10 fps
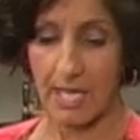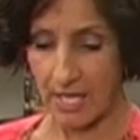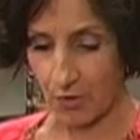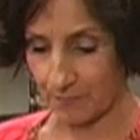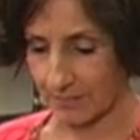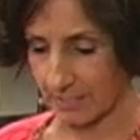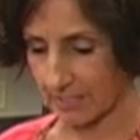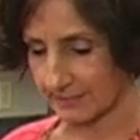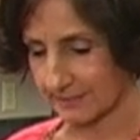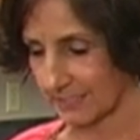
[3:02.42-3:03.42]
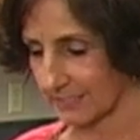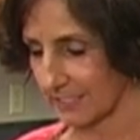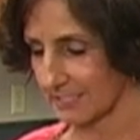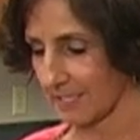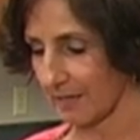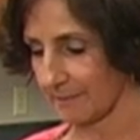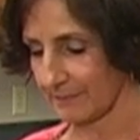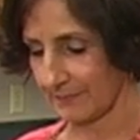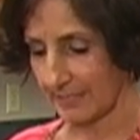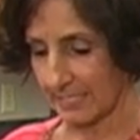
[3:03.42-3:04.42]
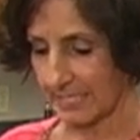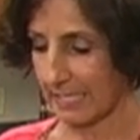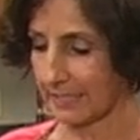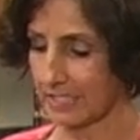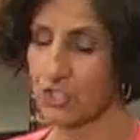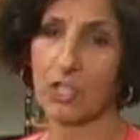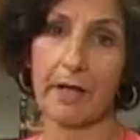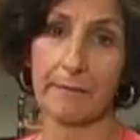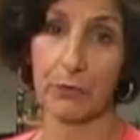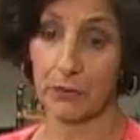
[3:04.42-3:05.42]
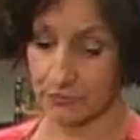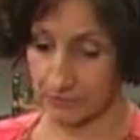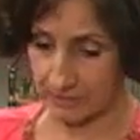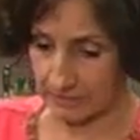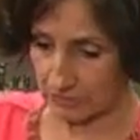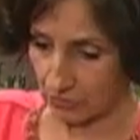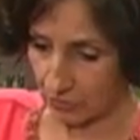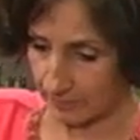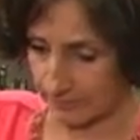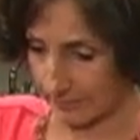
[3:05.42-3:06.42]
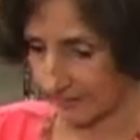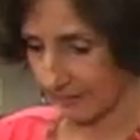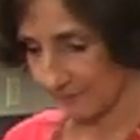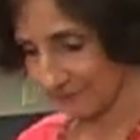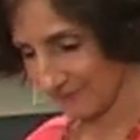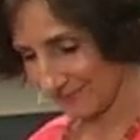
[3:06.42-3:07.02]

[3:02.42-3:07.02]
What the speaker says: helped me dig these up. And then she got bored, so this is all we dug up.